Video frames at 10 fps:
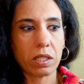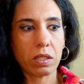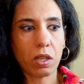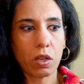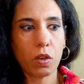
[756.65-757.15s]

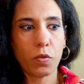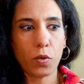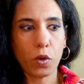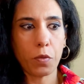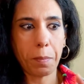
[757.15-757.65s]
color
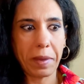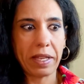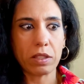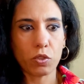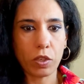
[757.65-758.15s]
for
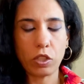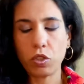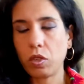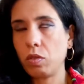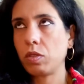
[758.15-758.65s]
male trench
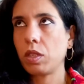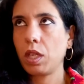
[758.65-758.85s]
coat.